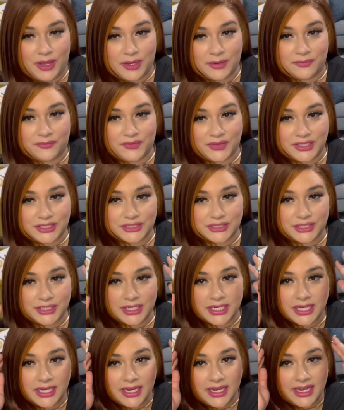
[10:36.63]

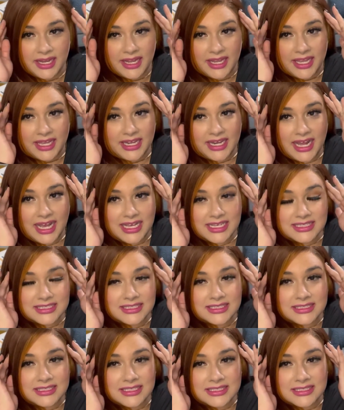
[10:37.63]
feature, it
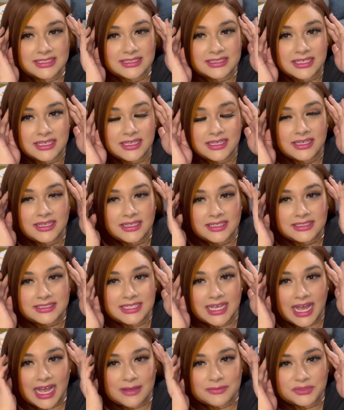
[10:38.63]
has these
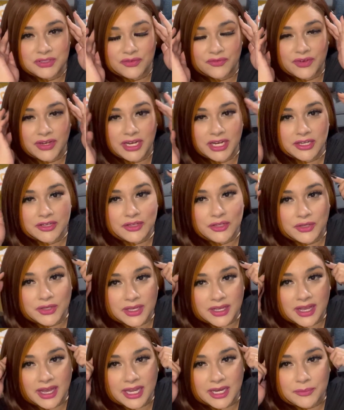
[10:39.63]
tabs over here that you
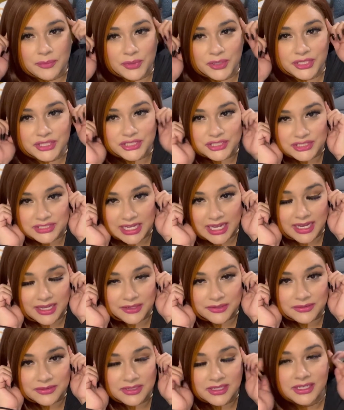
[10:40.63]
can kind of push
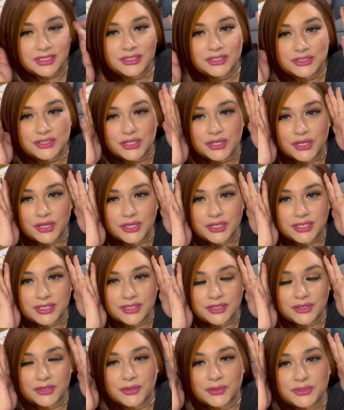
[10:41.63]
down so it could,
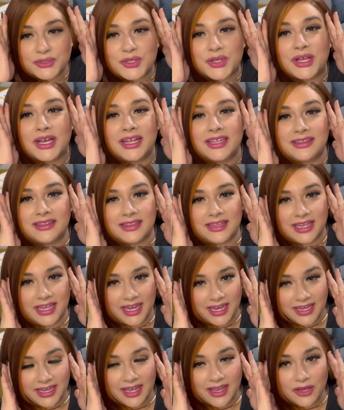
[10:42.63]
you know, so it could
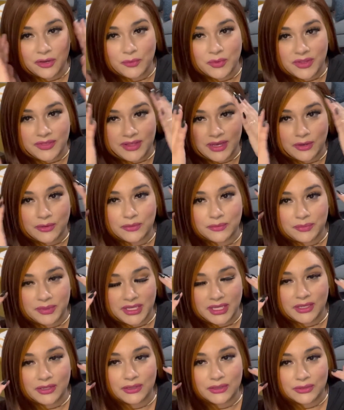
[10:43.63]
lay down without
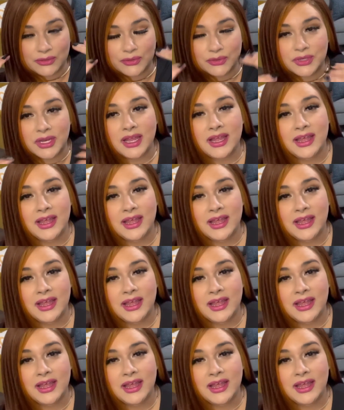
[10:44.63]
being glued.